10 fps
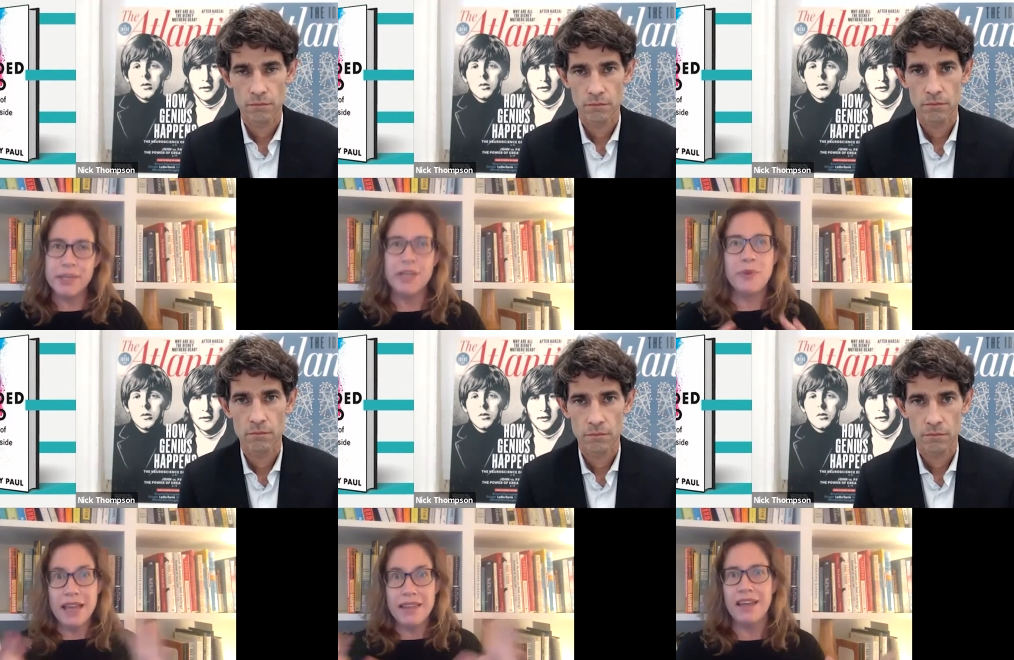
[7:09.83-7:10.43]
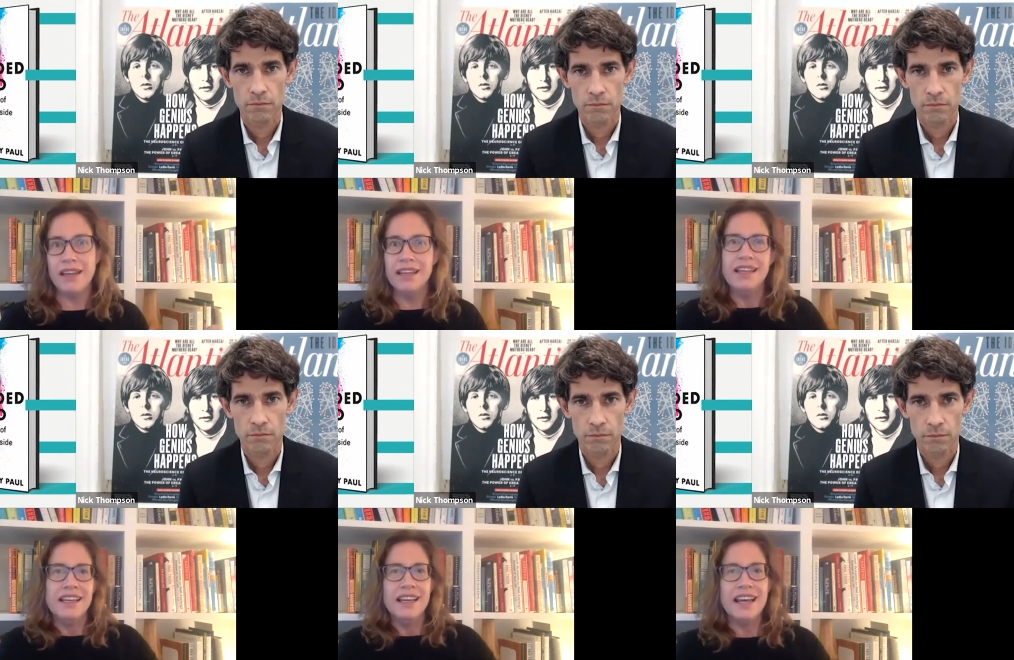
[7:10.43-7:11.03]
Speaker 1: me in a way that
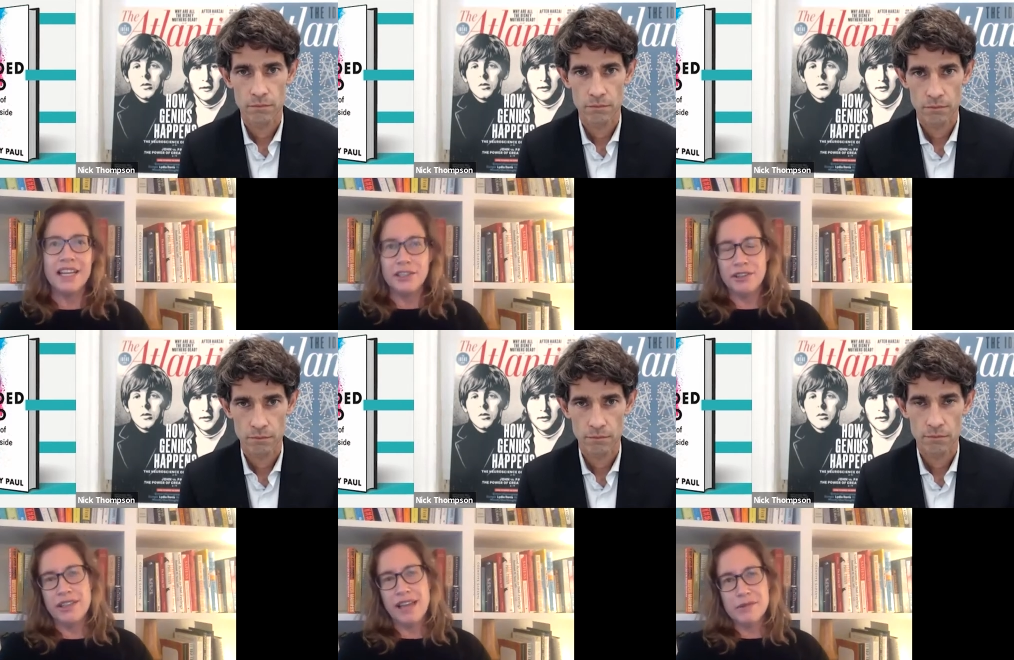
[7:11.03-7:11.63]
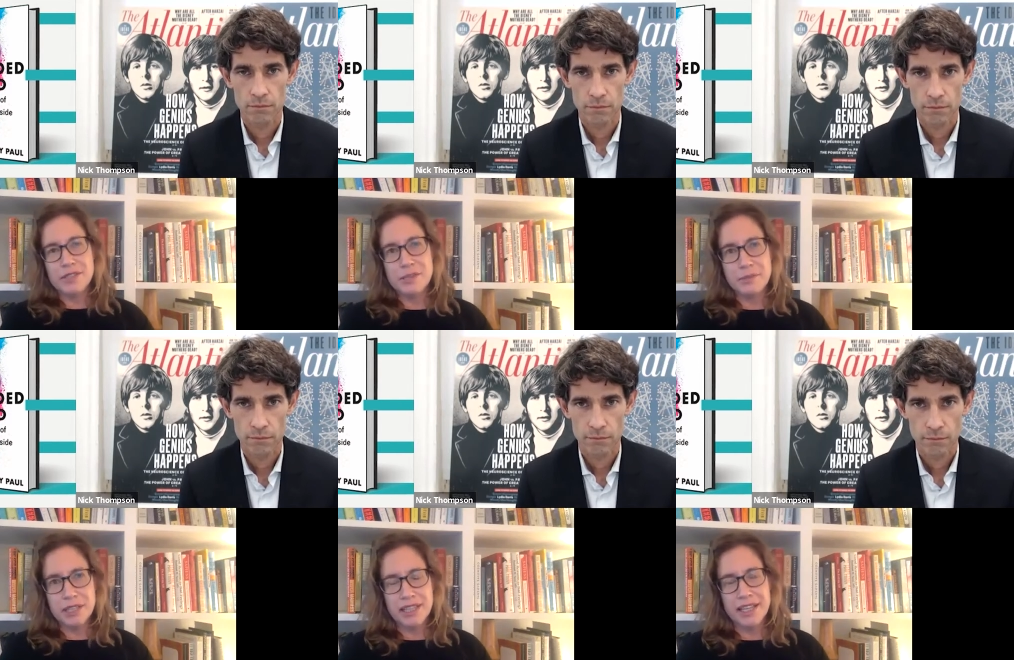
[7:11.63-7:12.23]
I knew that that was
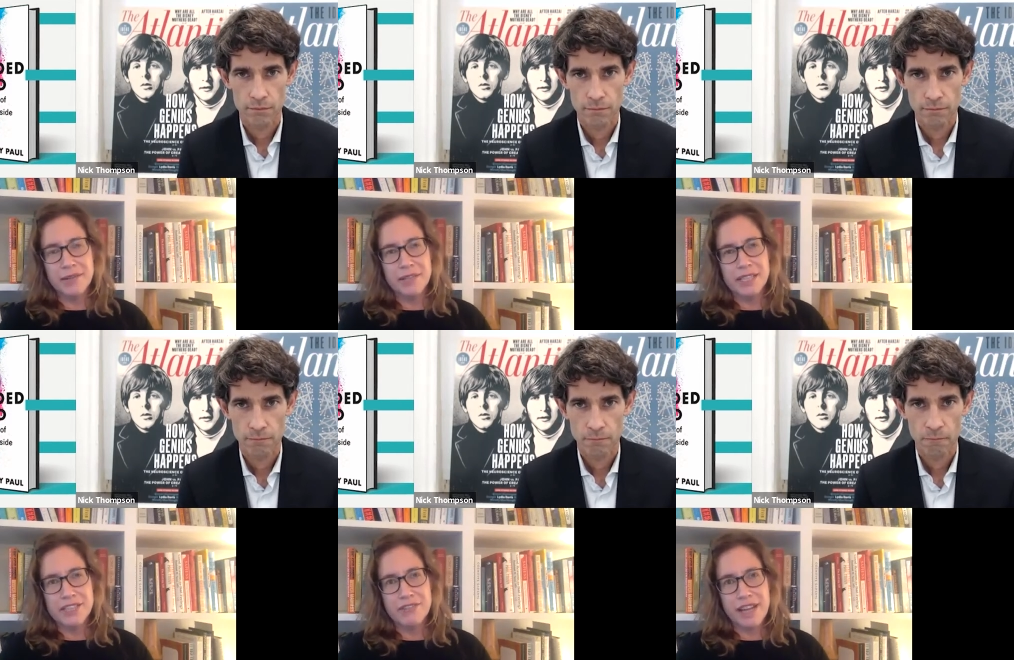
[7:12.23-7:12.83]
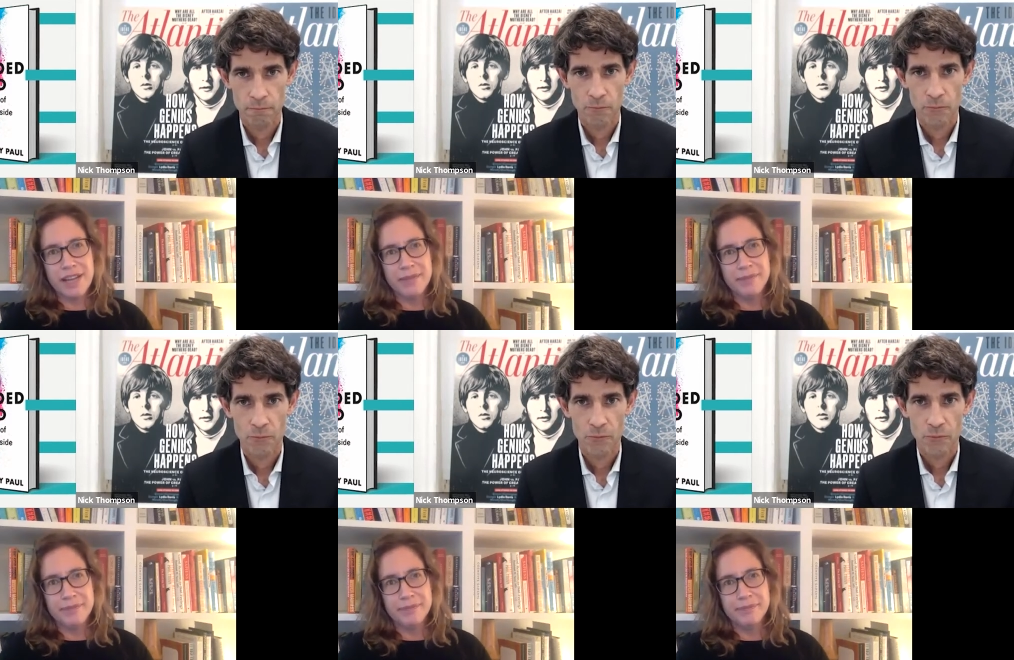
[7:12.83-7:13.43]
the book that I wanted to write.
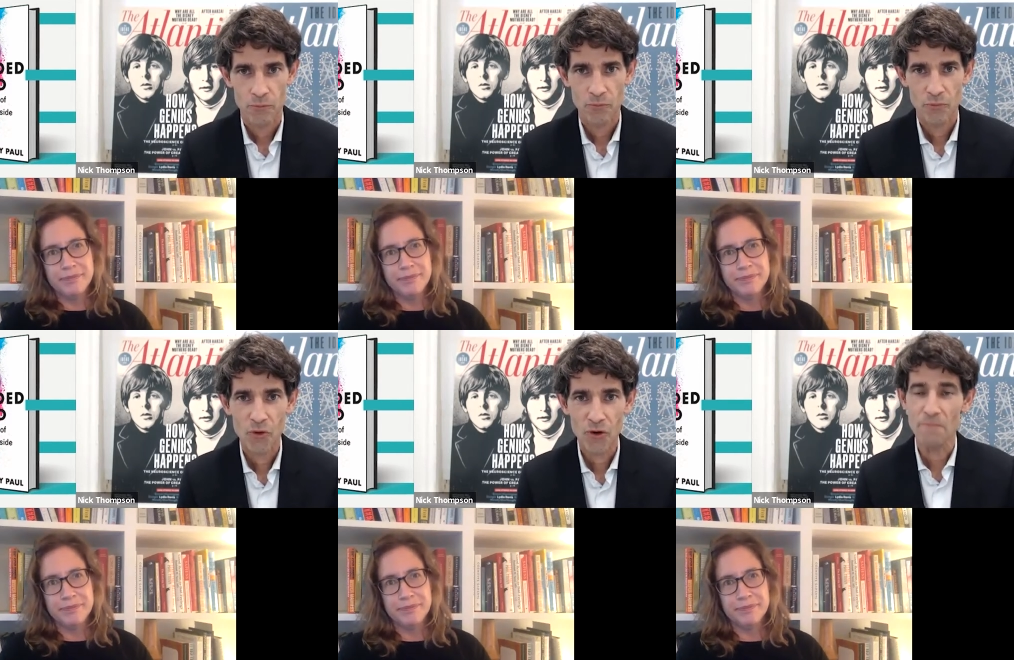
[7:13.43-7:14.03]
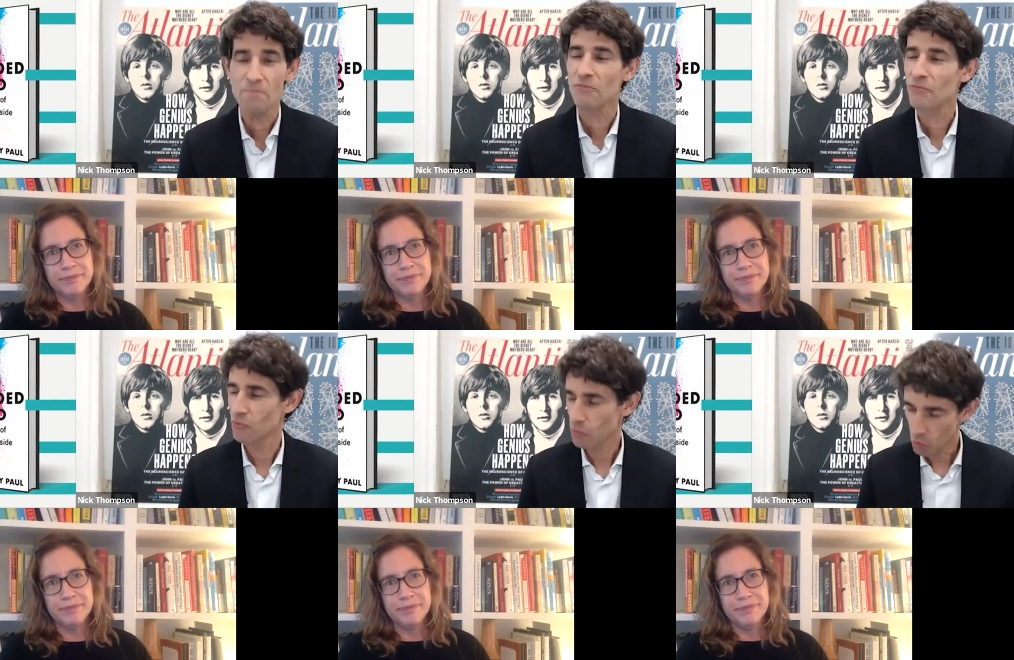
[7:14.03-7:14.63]
Speaker 2: Okay.
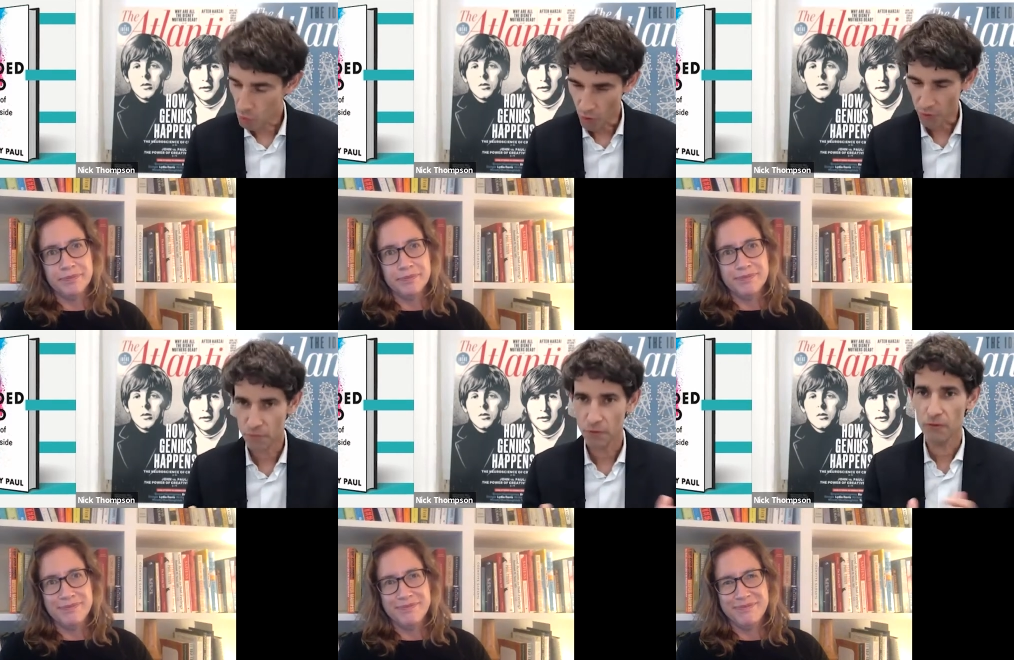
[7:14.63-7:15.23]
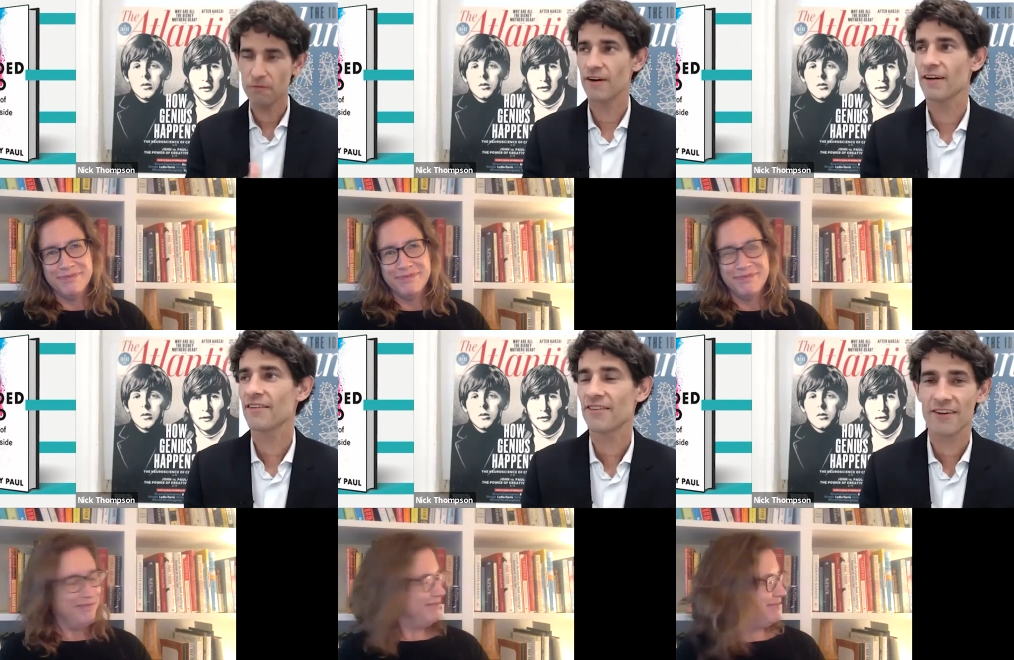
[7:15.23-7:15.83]
Wonderful,
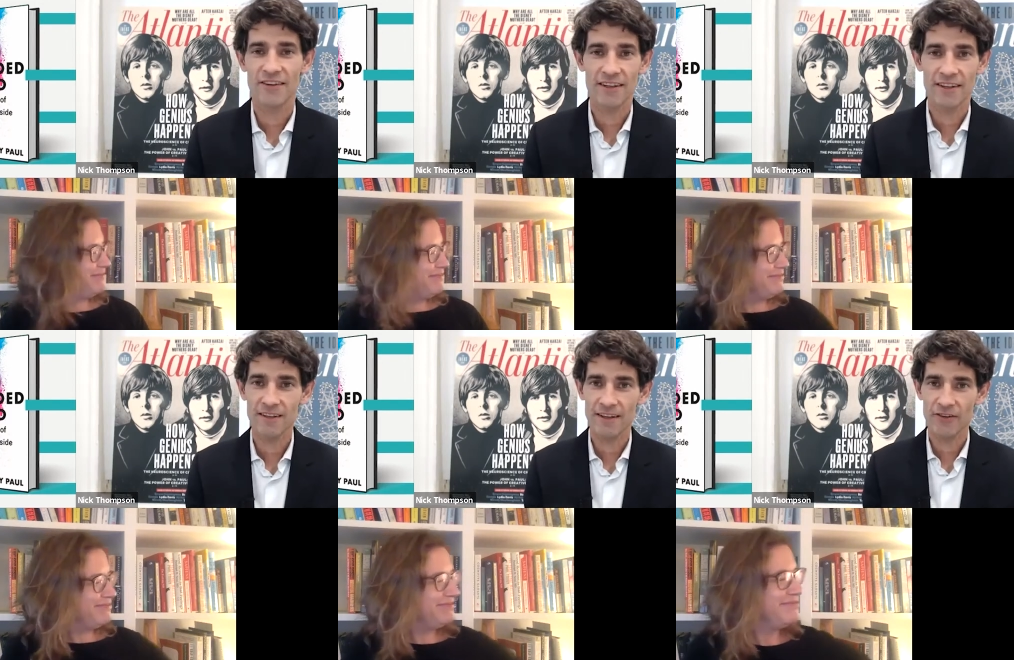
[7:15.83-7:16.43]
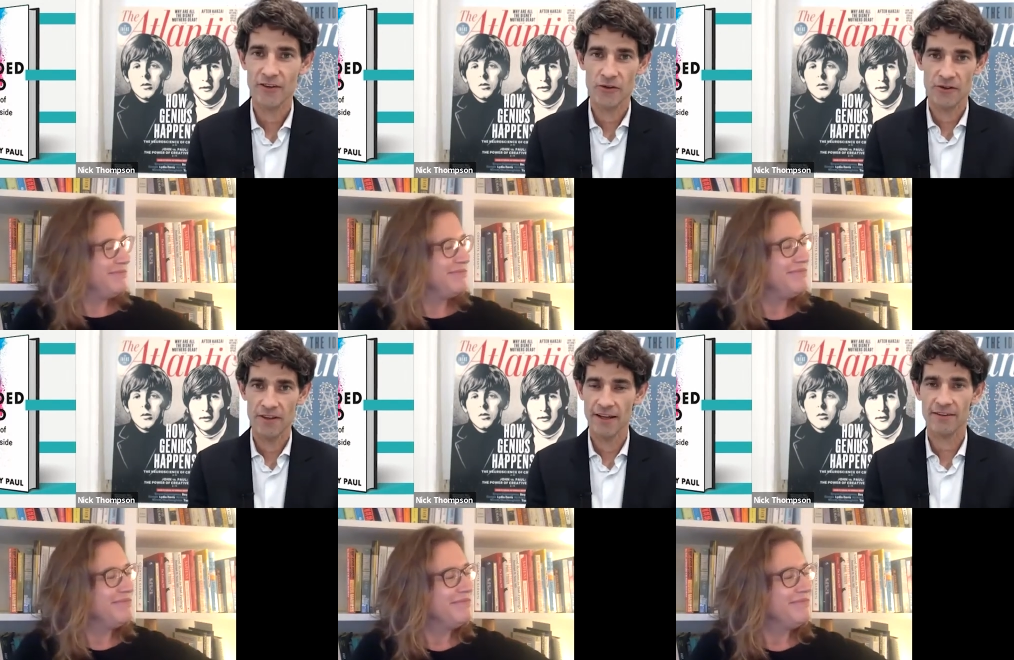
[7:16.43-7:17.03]
very concise and clear. Let's go
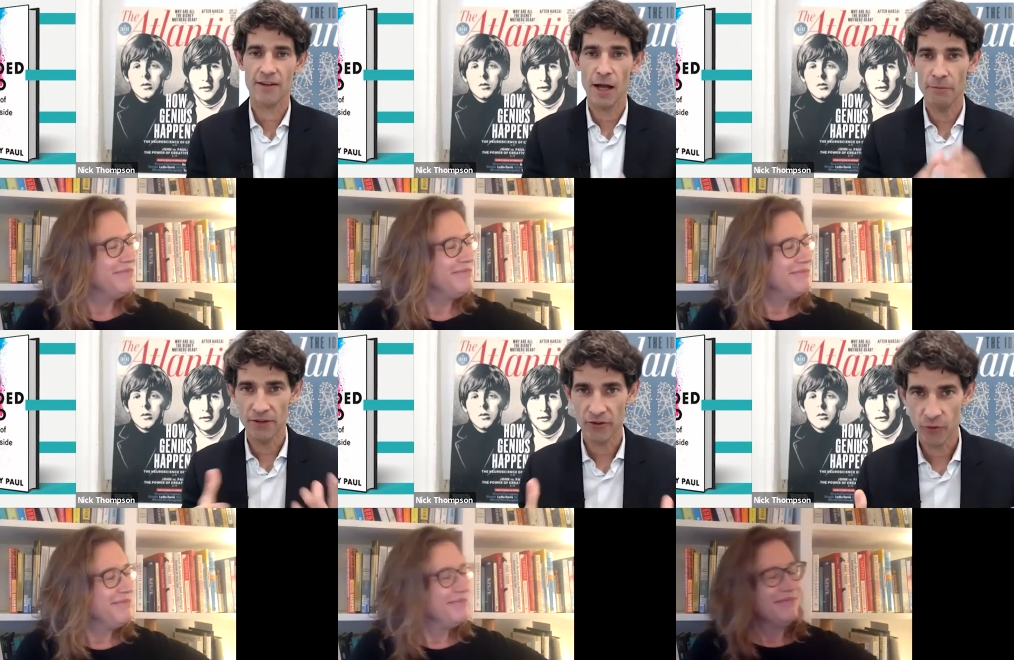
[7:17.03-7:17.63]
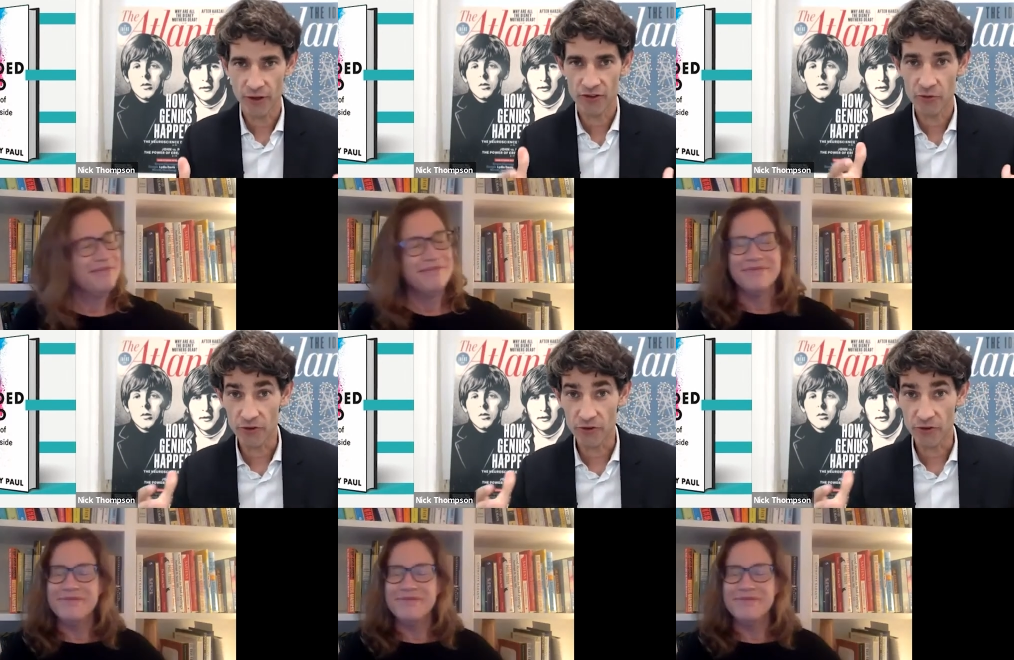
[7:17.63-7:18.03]
to the next obvious question,